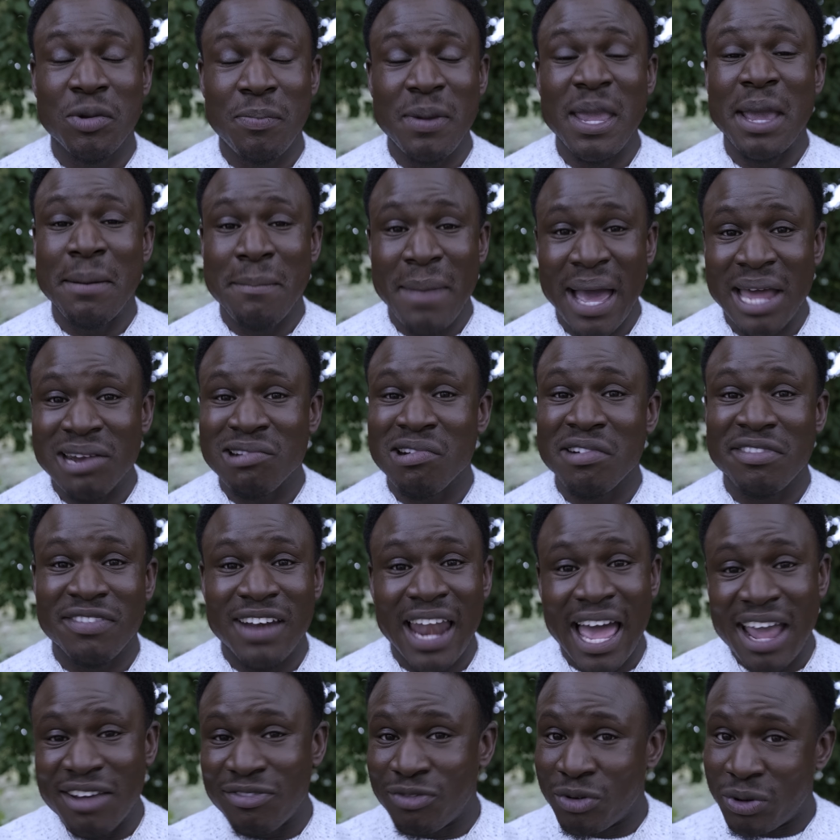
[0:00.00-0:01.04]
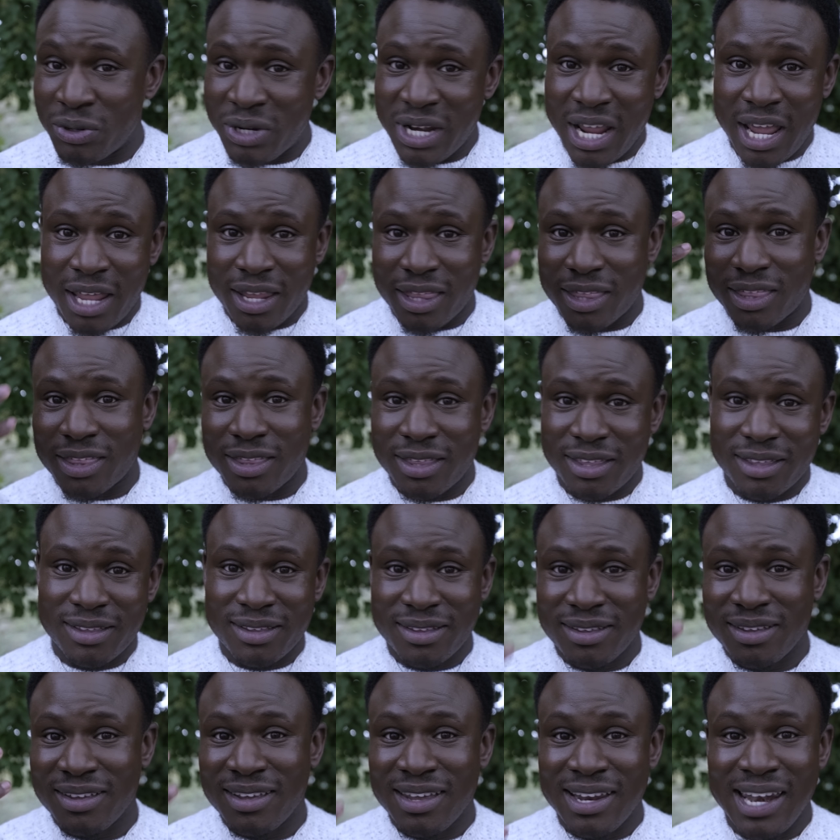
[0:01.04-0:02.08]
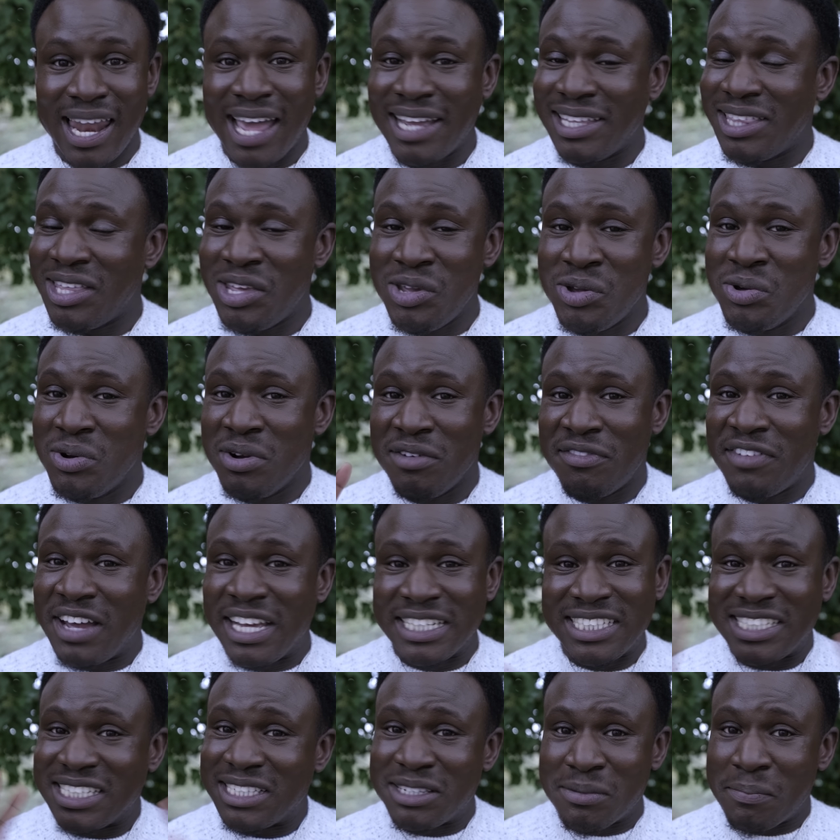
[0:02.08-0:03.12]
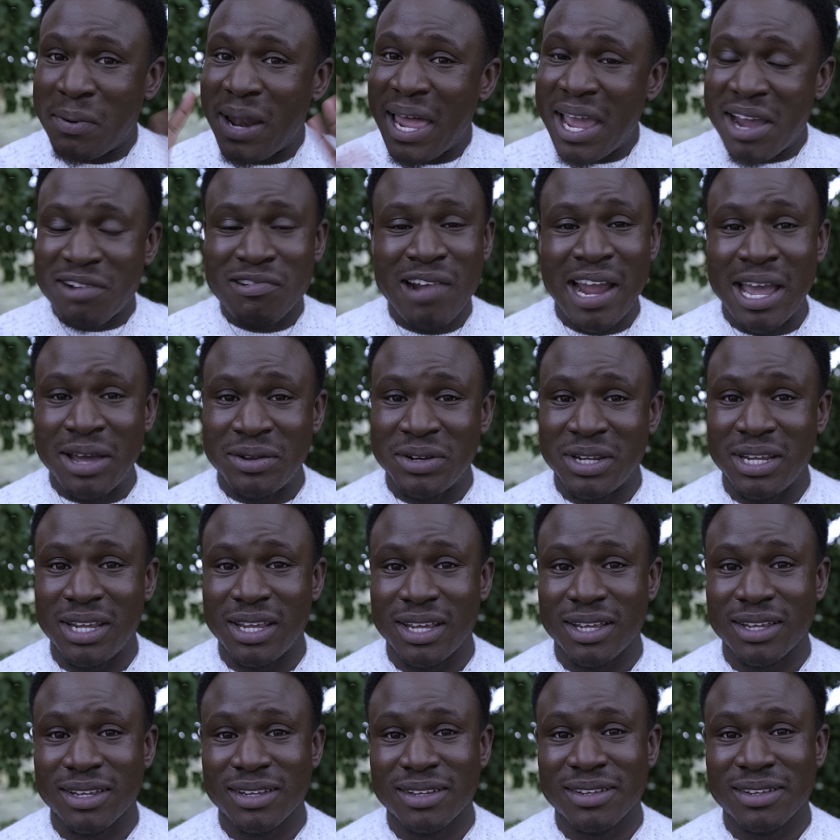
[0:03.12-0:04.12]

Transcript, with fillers: be a matter of life or death. Like the universe doesn't play around here.